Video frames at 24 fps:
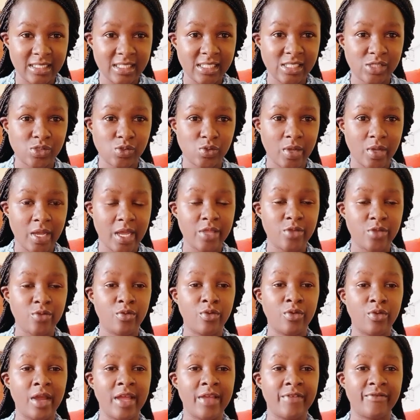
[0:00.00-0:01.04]
This is why
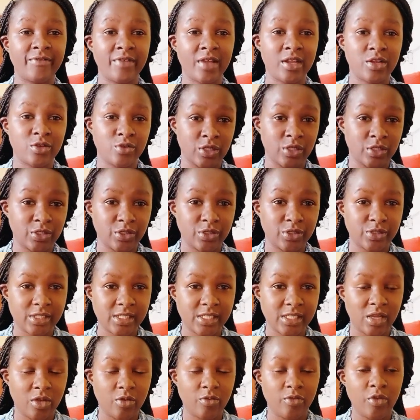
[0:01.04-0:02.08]
you evaluate
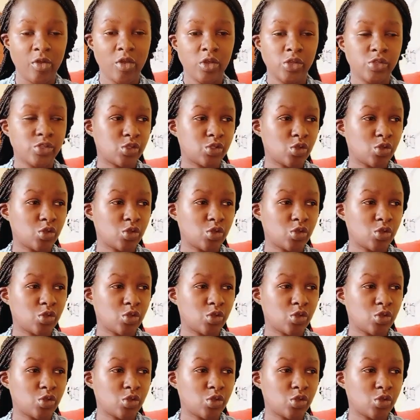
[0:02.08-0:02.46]
yourself.